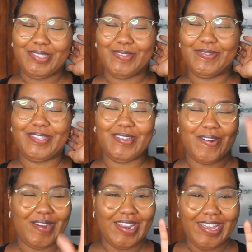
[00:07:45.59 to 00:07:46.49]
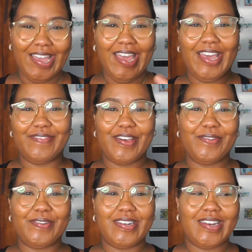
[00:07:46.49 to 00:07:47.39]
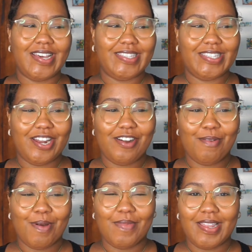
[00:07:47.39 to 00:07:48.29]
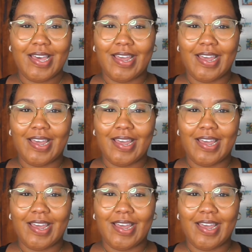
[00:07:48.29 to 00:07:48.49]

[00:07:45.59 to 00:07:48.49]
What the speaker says: so sorry if I don't necessarily remember that.